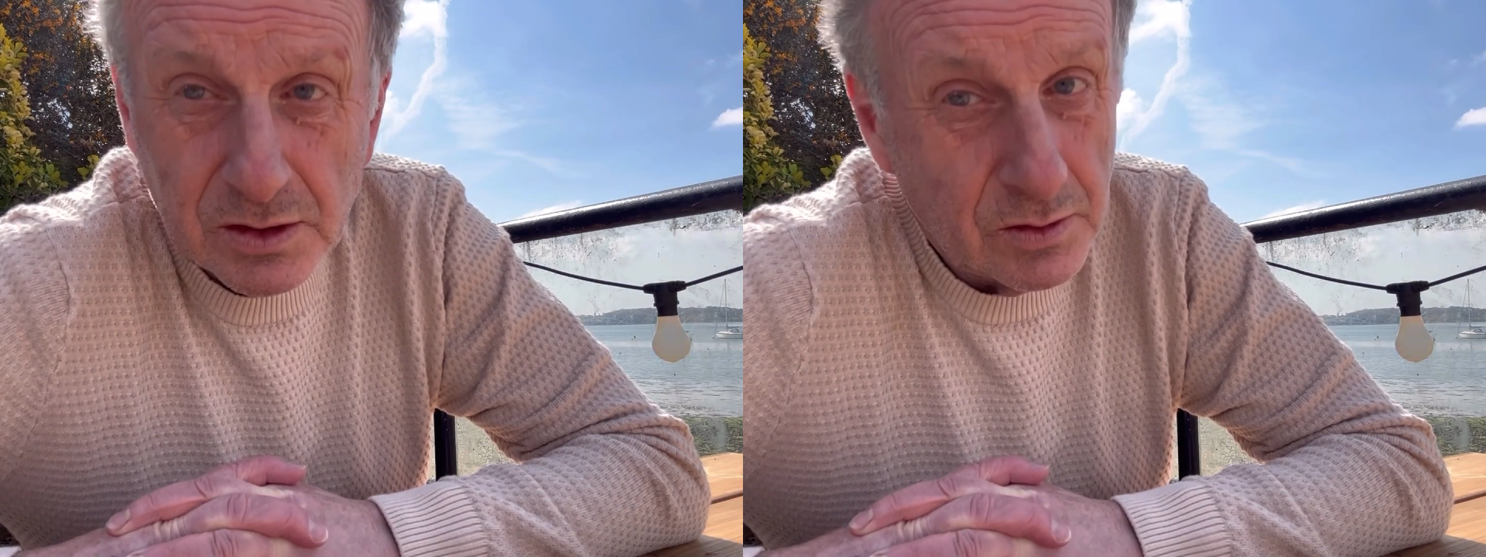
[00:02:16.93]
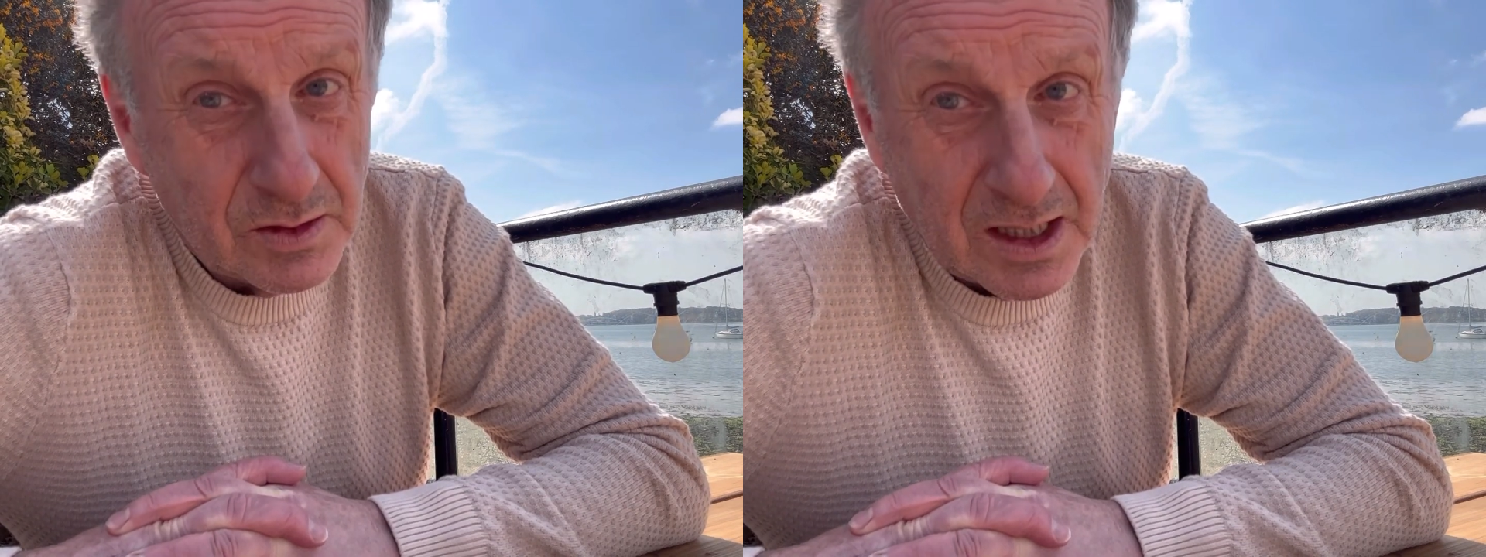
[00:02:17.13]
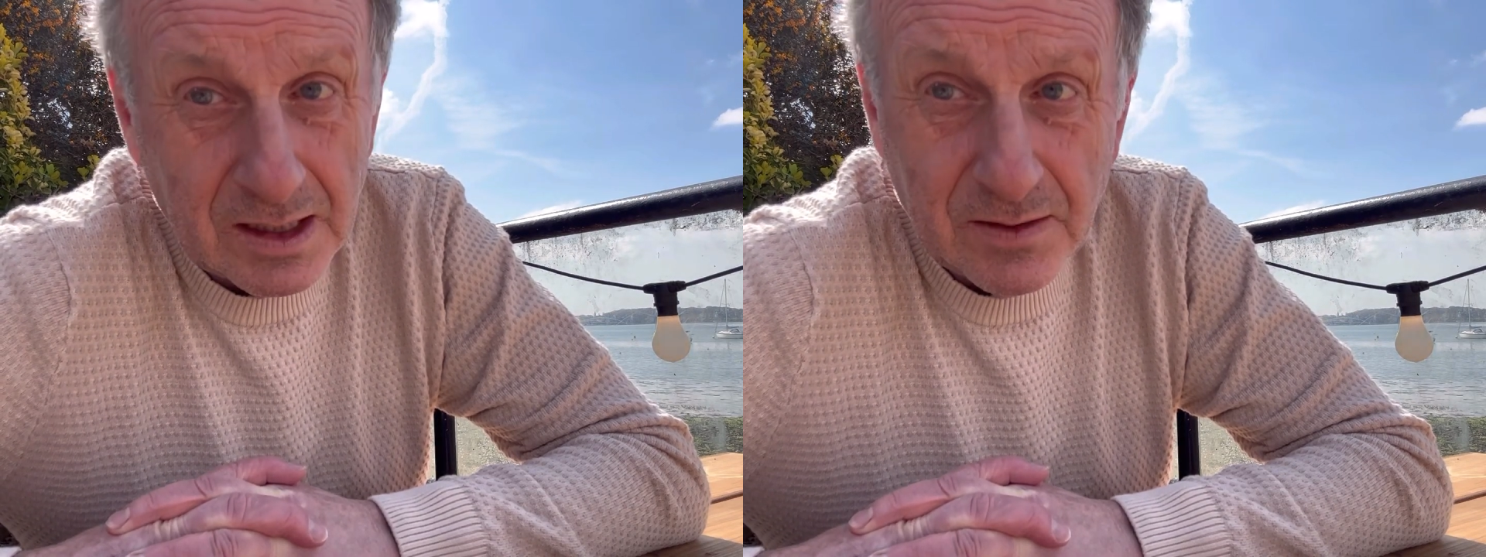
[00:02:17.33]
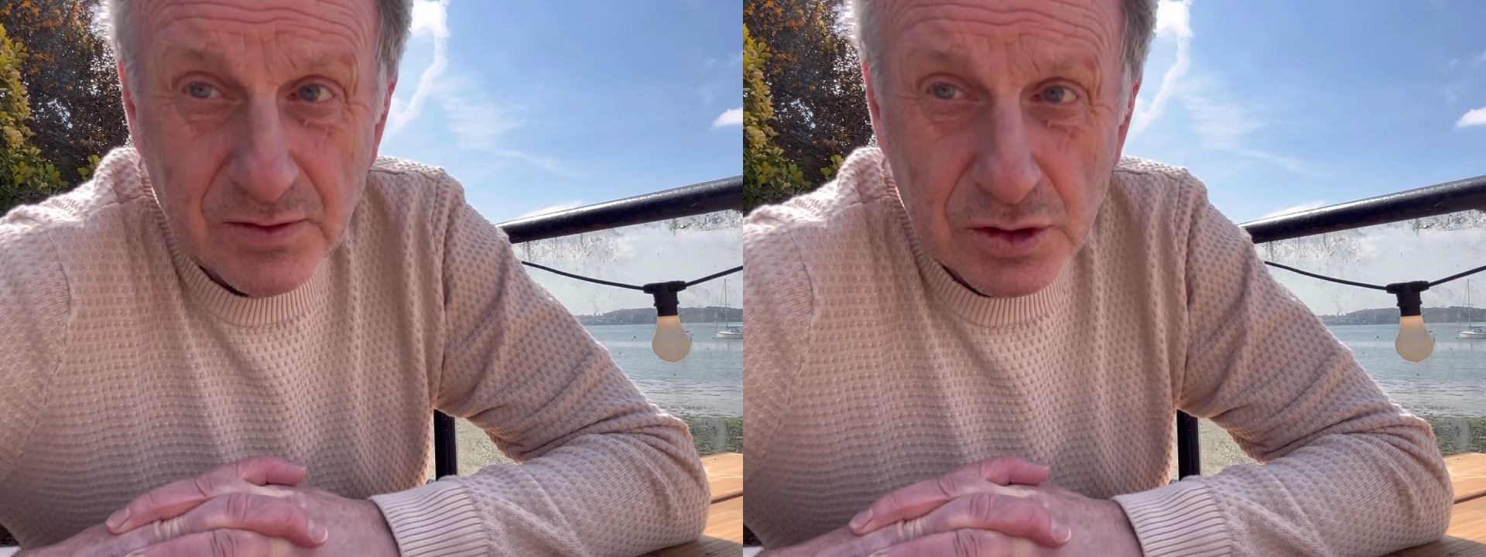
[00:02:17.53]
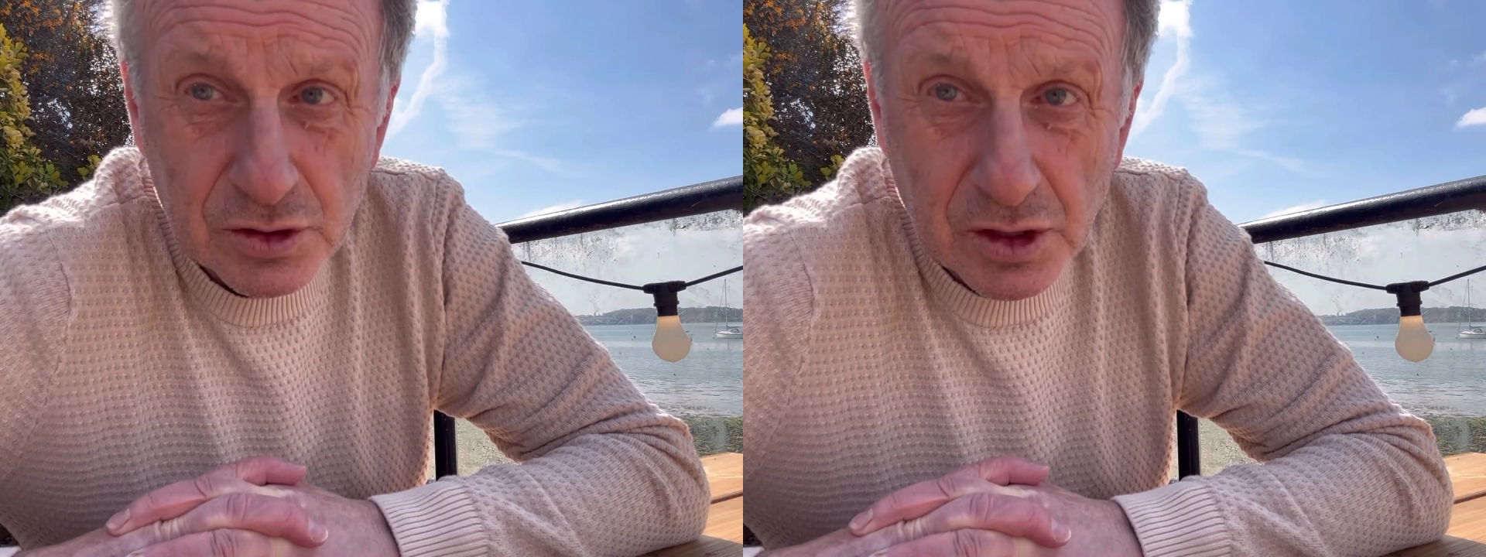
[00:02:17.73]
you can get
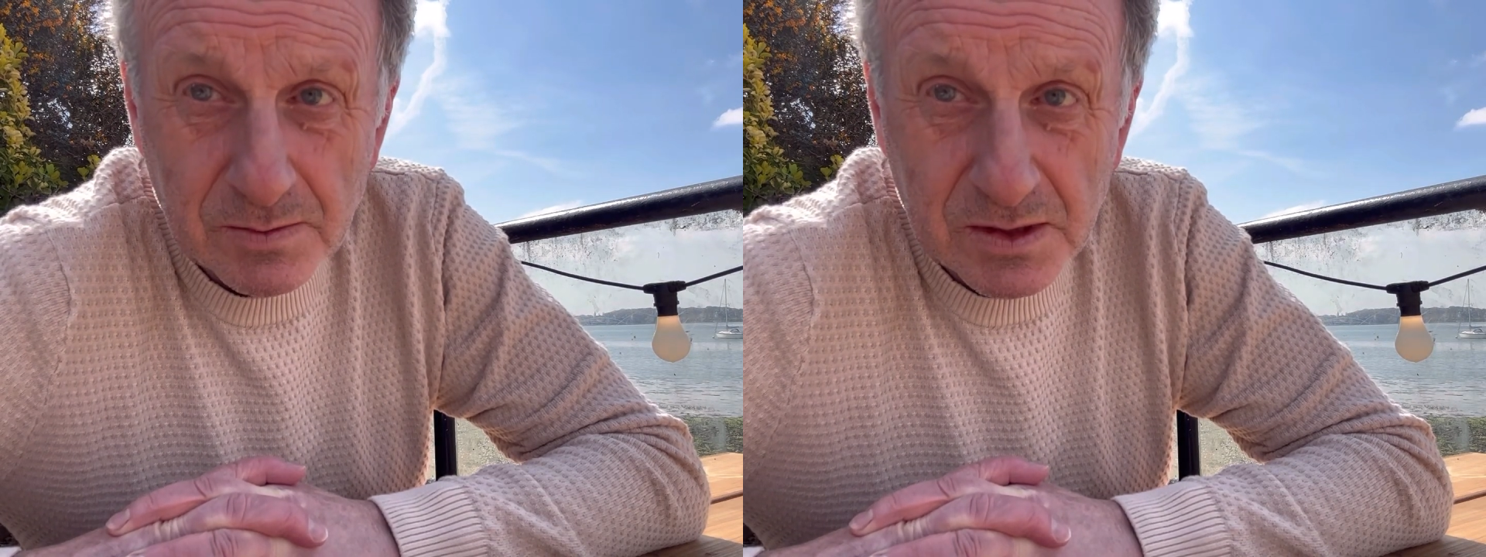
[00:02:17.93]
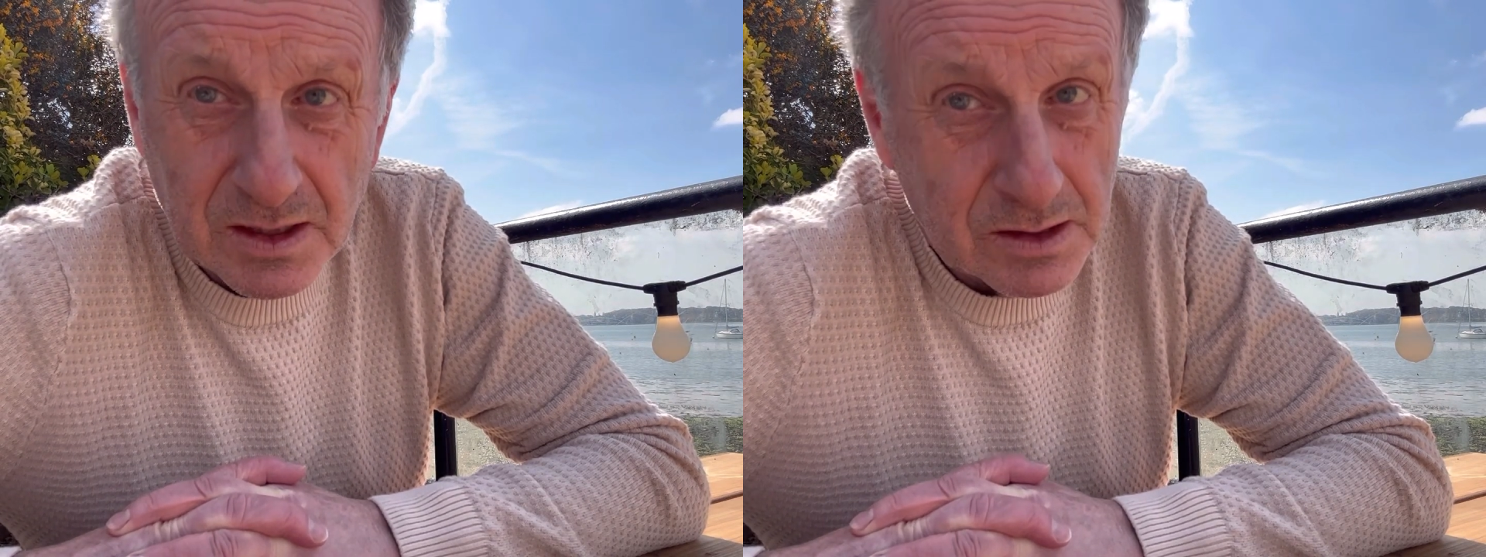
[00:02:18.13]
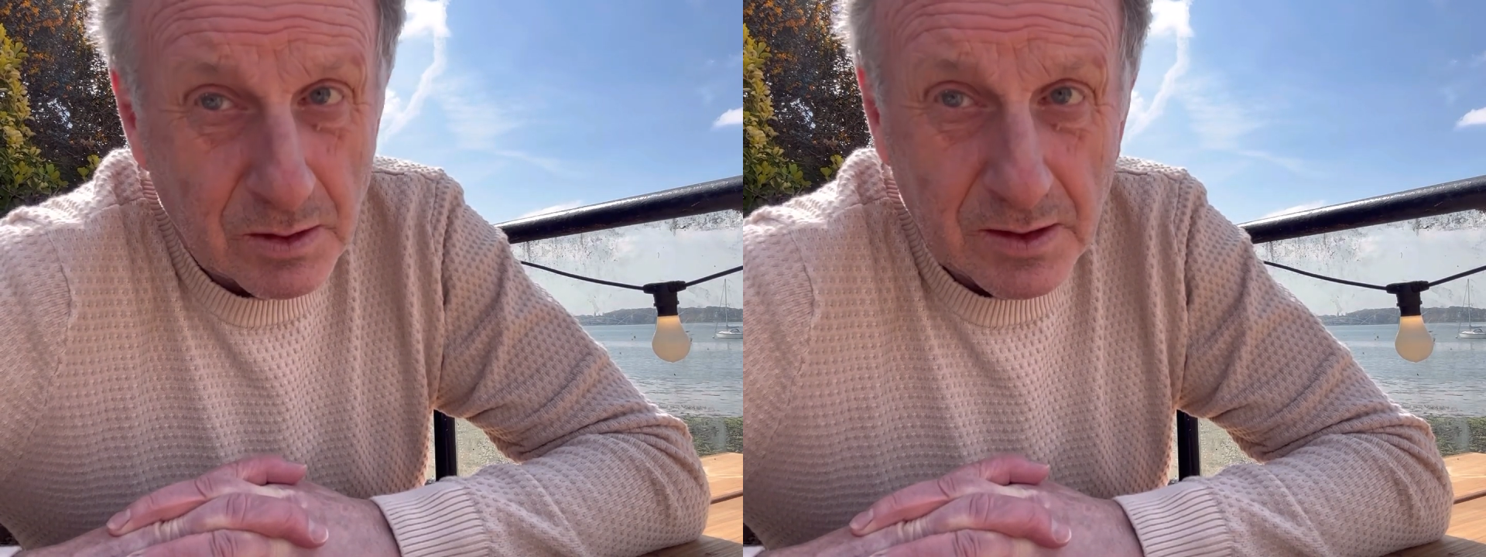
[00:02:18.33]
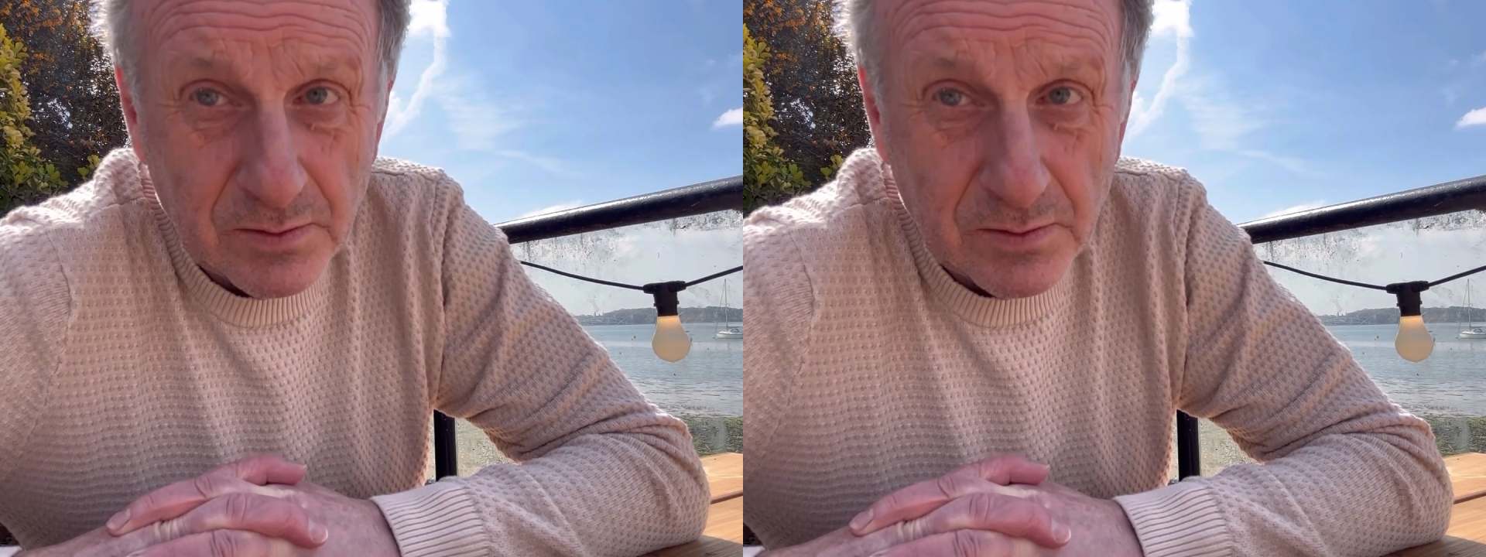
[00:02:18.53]
fish and chips, and that's what I've